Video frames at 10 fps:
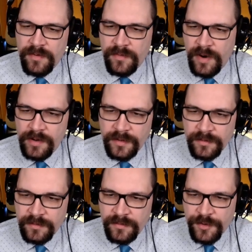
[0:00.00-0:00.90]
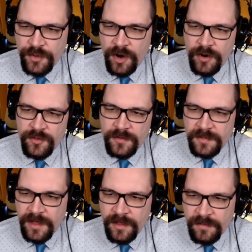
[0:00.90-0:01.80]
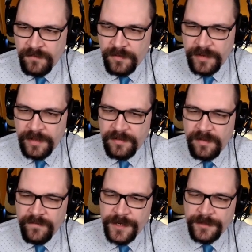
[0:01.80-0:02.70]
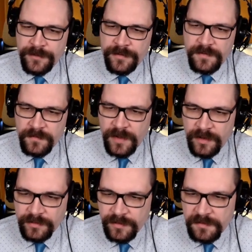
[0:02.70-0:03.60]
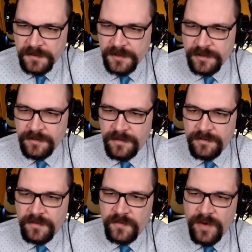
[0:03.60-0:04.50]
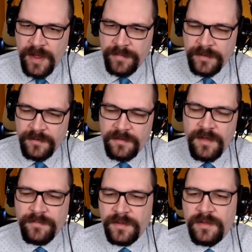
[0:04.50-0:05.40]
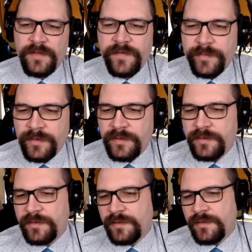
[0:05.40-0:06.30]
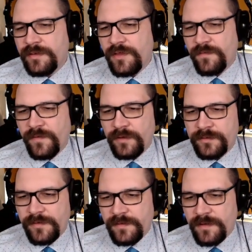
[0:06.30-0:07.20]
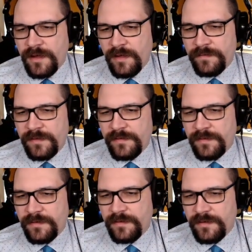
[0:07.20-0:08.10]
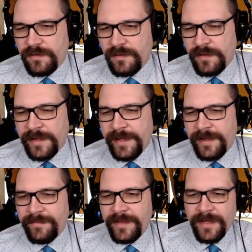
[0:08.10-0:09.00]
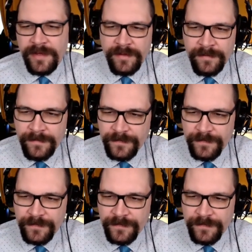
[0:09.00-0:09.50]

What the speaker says: running. Recharge the cells for the excavators, the welders. Turn the scrap into something livable. Falters and coughs. Look at them now.